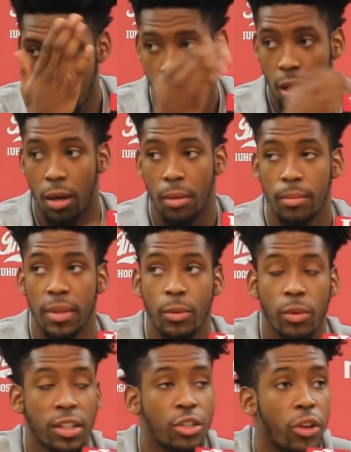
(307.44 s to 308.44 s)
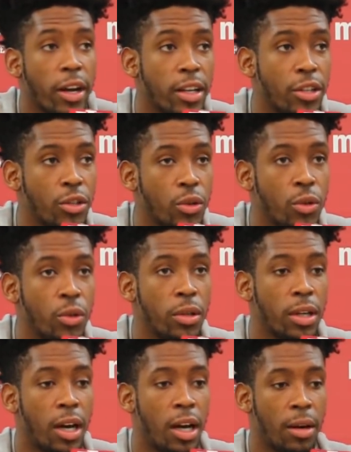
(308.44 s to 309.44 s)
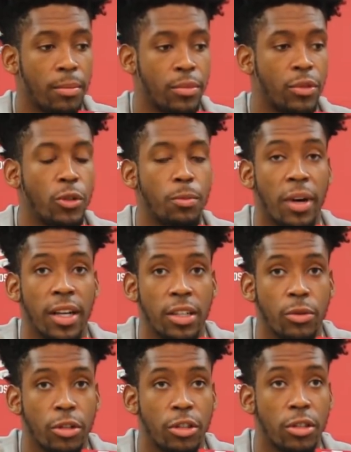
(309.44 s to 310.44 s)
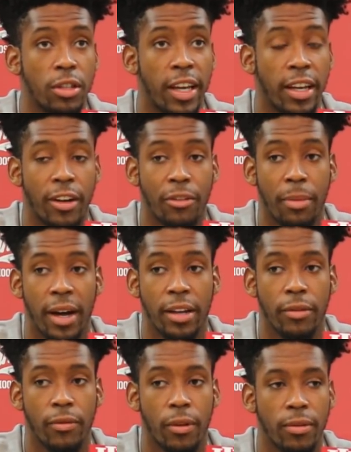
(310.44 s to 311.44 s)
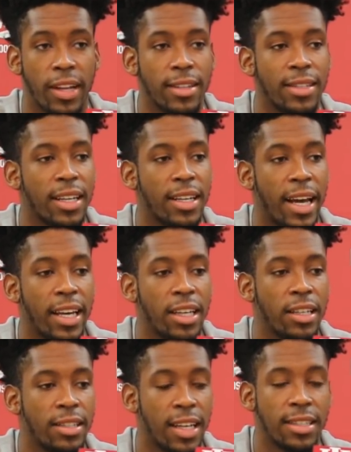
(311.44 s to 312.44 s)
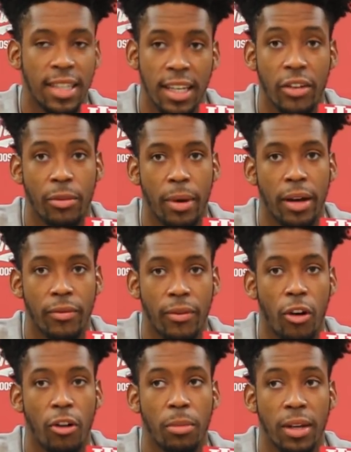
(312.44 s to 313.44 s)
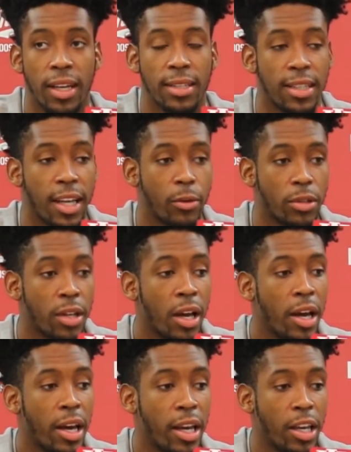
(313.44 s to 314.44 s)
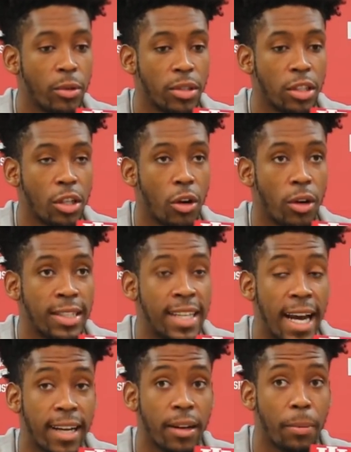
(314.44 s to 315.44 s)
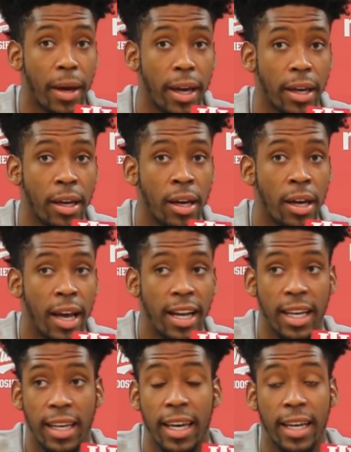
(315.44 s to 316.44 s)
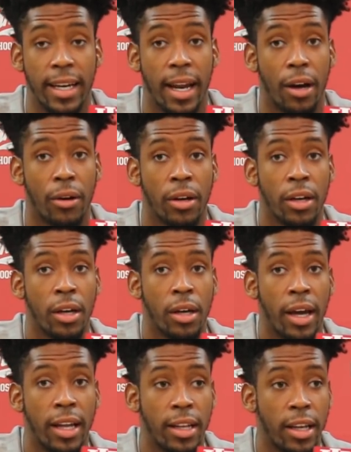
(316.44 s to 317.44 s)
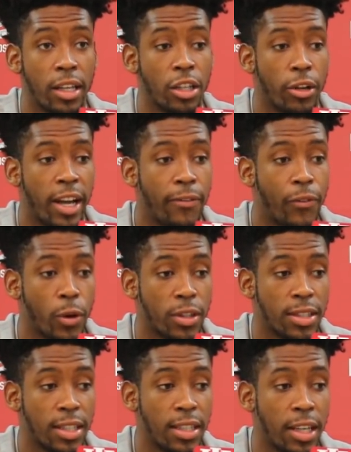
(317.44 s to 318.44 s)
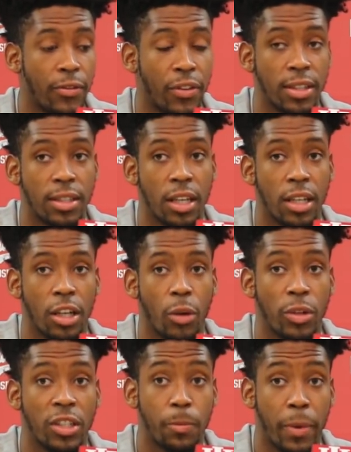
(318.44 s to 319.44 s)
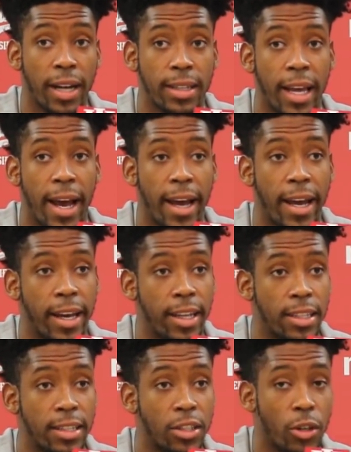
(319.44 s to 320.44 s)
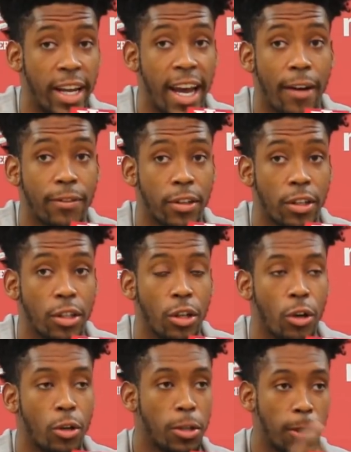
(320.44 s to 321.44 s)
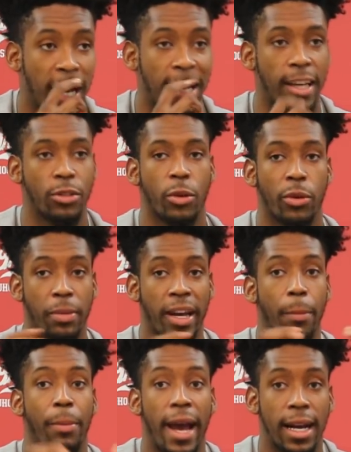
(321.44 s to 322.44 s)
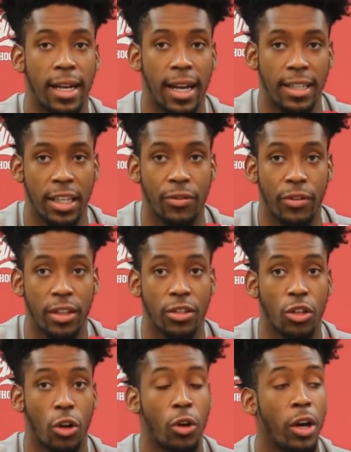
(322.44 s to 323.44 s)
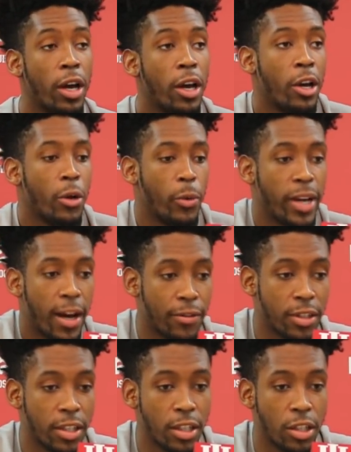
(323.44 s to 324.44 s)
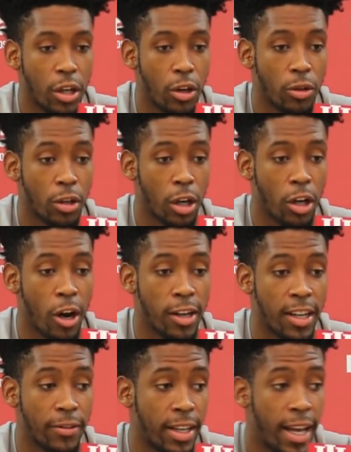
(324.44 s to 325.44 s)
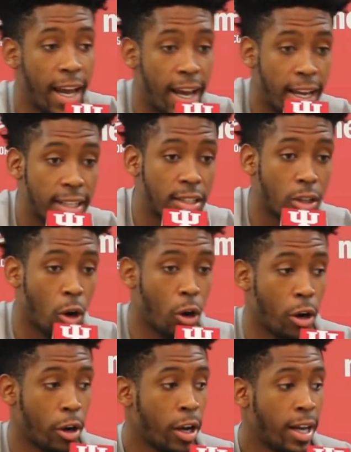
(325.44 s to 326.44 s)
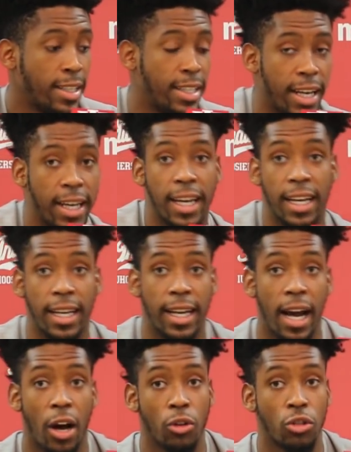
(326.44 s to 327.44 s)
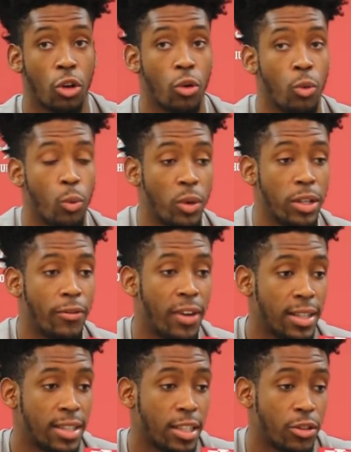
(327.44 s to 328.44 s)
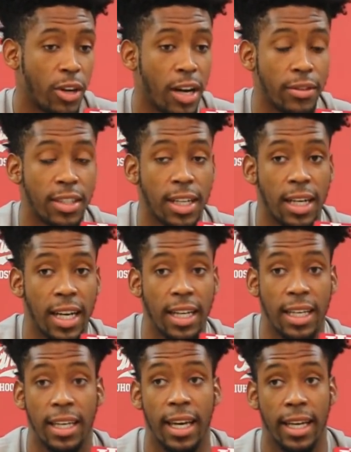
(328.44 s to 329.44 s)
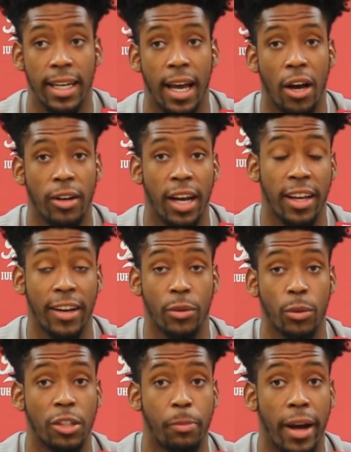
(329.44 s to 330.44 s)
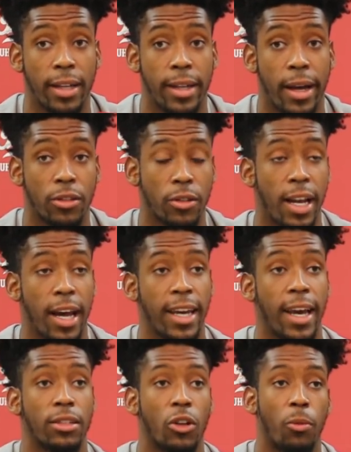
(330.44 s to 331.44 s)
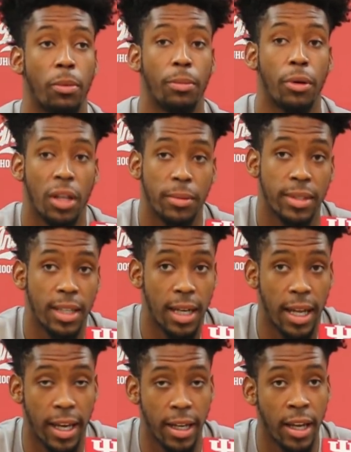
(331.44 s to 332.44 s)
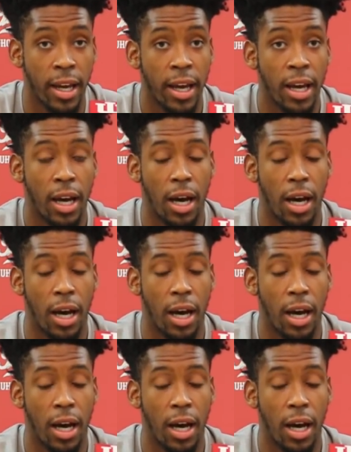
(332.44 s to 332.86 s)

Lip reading: He wasn't trying to do too much. He was getting everybody involved. Not saying that he doesn't get everybody involved, but yesterday he was you know, attacking the paint and then kicking out. And then, you know, that forces the defense to, you know, respect that. And so they have to, you know, that's what we play, a pack line defense. So we have to, you know, our guards have to hedge or dig in and get out. So when Devontae's driving to the lane and kicking out, now they have to respect that. So now he has open pull-ups in the lane.